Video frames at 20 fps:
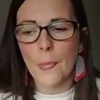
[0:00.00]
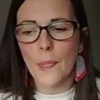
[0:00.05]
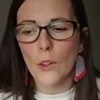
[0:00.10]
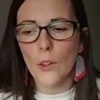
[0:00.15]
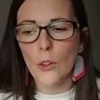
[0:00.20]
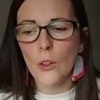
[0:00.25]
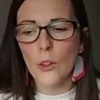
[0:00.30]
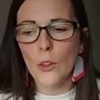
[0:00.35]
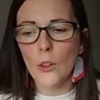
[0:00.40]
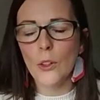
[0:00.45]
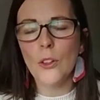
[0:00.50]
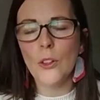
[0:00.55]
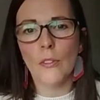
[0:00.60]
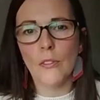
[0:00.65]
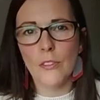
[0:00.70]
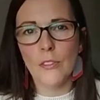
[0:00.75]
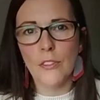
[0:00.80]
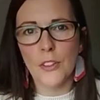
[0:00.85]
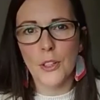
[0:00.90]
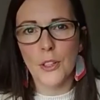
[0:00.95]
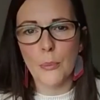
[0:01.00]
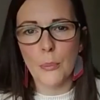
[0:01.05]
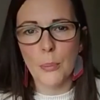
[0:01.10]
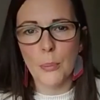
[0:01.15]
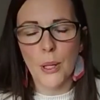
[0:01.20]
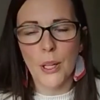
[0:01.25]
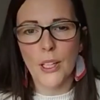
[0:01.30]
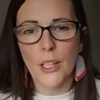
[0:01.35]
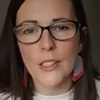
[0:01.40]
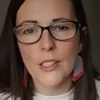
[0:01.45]
unconfident
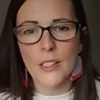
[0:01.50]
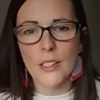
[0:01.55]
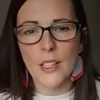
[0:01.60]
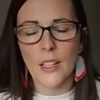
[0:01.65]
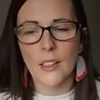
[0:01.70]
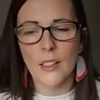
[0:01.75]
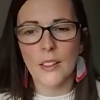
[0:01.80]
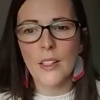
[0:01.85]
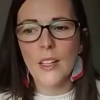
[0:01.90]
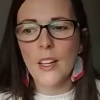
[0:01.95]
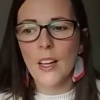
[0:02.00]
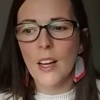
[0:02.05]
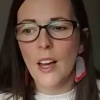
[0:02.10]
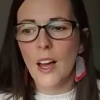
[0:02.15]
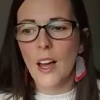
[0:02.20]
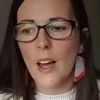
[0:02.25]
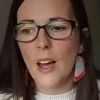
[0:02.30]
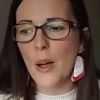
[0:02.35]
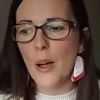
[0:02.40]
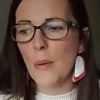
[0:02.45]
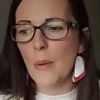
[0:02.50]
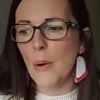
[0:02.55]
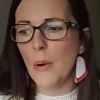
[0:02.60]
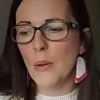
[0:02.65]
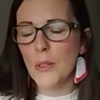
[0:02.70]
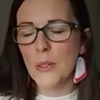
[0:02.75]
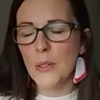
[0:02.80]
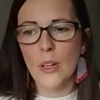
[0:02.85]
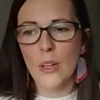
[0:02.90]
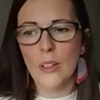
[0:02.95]
person. I
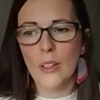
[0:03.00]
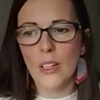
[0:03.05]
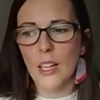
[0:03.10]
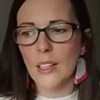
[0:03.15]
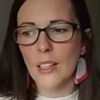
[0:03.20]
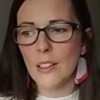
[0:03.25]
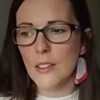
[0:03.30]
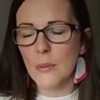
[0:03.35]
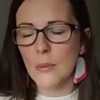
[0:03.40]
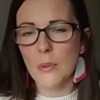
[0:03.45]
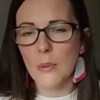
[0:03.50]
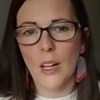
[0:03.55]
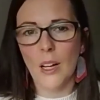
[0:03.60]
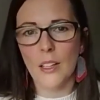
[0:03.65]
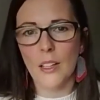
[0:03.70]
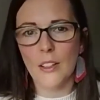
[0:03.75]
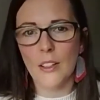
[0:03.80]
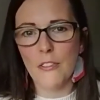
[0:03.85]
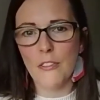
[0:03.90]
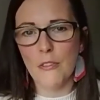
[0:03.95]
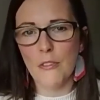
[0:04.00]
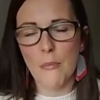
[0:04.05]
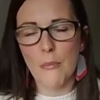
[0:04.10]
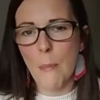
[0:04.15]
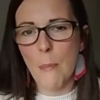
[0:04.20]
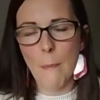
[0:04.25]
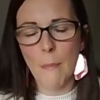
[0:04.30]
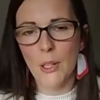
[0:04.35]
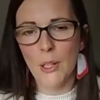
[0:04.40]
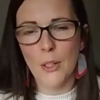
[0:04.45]
was not like some kind of
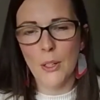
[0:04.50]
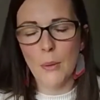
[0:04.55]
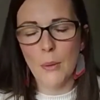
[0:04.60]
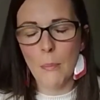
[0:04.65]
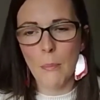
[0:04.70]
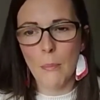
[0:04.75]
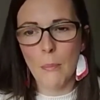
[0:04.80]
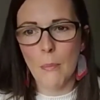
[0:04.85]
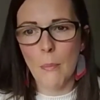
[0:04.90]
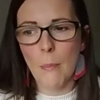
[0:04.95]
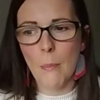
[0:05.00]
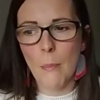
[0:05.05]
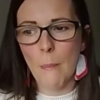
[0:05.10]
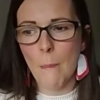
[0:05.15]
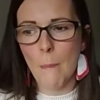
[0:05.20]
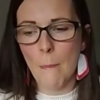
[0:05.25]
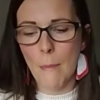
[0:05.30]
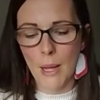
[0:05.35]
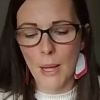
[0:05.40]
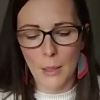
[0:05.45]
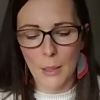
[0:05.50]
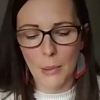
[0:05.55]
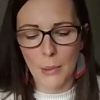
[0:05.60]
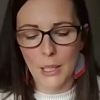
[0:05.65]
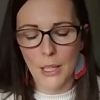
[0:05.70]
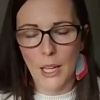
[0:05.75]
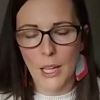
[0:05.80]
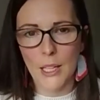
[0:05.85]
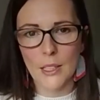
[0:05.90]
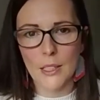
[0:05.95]
mega big
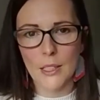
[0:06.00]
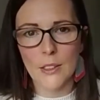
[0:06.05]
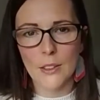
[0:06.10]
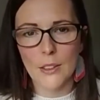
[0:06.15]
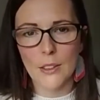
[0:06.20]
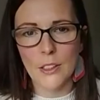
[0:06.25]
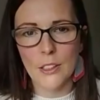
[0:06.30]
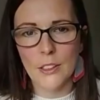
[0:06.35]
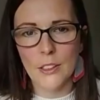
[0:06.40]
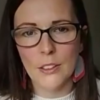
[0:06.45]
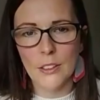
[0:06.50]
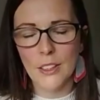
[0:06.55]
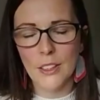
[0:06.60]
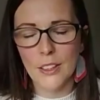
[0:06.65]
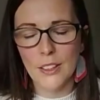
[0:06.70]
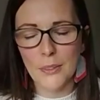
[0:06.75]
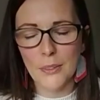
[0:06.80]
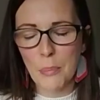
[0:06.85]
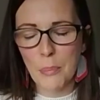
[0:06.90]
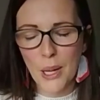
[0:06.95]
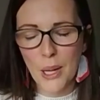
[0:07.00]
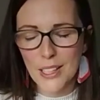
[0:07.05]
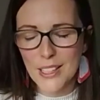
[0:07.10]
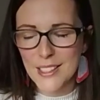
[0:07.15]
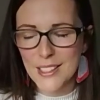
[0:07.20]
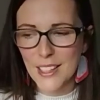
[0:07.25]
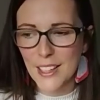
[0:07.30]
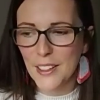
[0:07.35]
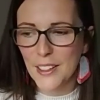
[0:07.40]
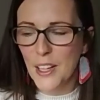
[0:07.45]
headed
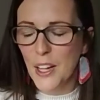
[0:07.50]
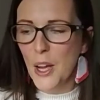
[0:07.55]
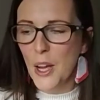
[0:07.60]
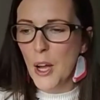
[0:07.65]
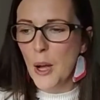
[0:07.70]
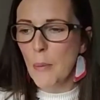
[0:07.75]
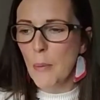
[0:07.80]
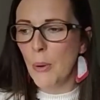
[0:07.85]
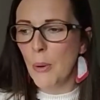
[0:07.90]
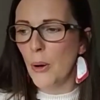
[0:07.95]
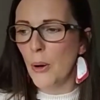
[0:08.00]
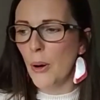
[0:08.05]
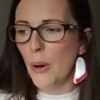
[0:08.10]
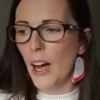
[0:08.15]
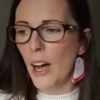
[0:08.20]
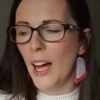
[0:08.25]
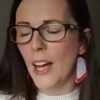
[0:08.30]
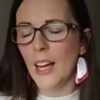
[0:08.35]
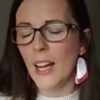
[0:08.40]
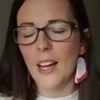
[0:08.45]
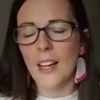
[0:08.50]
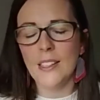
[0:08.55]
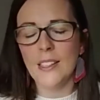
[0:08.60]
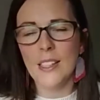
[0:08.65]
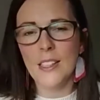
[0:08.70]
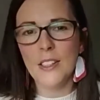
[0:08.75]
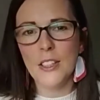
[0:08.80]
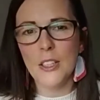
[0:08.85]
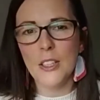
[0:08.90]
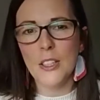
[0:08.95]
person, but I
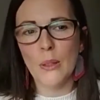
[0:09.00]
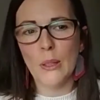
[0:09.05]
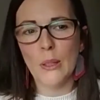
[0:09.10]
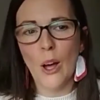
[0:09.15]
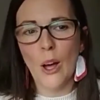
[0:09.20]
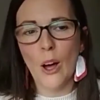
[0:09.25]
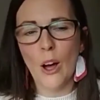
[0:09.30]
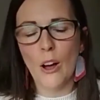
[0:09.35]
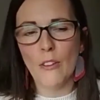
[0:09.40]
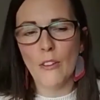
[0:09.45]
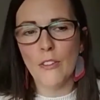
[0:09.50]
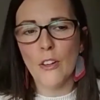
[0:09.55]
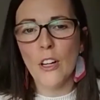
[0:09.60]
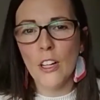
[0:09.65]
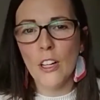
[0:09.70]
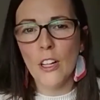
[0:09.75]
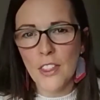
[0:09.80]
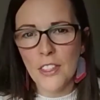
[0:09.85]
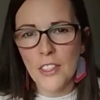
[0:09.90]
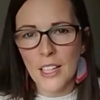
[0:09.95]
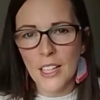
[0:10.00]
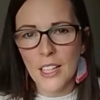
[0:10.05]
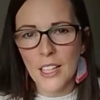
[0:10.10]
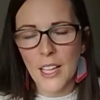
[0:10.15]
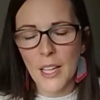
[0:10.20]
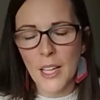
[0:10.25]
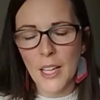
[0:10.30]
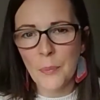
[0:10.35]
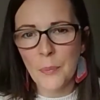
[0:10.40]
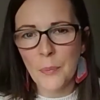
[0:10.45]
did do a lot of
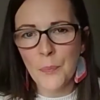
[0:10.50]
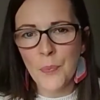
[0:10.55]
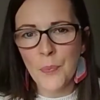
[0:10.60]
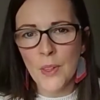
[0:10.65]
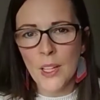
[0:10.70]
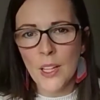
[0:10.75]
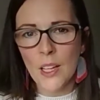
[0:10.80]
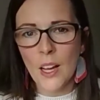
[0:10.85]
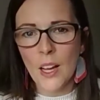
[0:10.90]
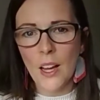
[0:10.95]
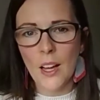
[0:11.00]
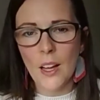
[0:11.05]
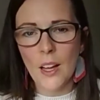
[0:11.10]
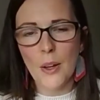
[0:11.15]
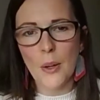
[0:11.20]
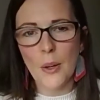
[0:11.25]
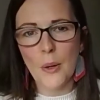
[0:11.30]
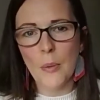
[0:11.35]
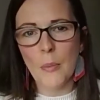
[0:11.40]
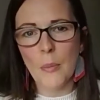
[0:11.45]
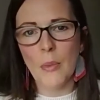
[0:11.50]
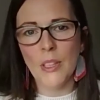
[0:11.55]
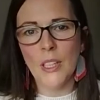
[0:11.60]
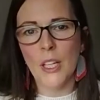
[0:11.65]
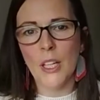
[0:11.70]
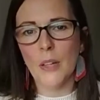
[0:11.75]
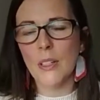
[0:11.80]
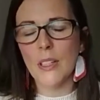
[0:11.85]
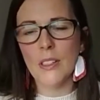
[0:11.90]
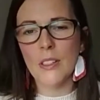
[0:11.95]
overthinking,
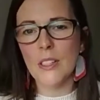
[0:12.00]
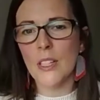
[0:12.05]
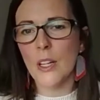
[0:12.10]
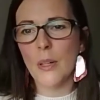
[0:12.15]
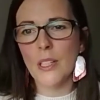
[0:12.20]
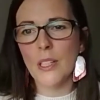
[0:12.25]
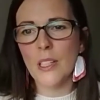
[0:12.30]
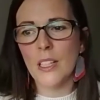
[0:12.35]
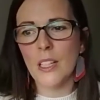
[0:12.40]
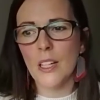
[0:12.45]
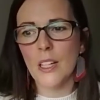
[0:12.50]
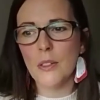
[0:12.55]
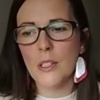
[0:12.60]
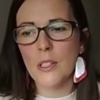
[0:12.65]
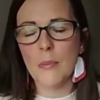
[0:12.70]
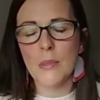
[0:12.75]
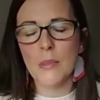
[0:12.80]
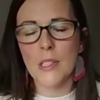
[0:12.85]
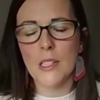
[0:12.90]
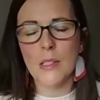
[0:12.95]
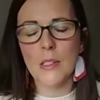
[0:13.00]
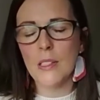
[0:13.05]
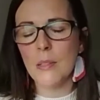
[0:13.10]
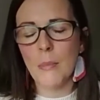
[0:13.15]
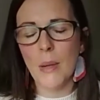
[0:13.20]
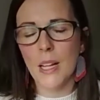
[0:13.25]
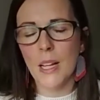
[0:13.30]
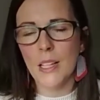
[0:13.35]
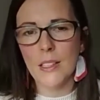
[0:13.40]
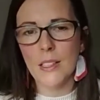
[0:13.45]
and so to
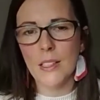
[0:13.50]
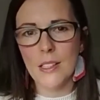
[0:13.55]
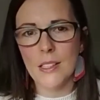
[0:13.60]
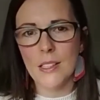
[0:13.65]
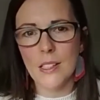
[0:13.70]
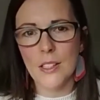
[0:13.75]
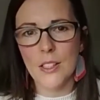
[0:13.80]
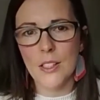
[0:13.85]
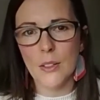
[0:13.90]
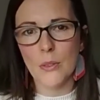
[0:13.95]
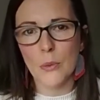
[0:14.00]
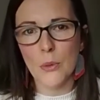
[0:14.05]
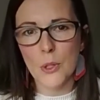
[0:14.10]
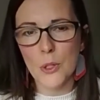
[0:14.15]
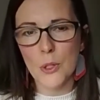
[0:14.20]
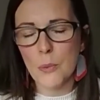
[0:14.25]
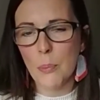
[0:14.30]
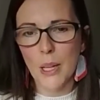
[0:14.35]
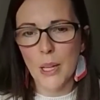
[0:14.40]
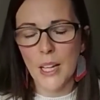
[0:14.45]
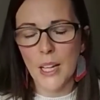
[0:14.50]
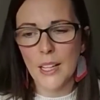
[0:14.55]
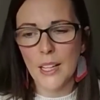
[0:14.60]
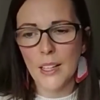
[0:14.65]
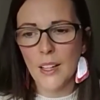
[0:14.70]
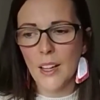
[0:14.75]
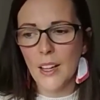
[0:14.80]
make a decision would be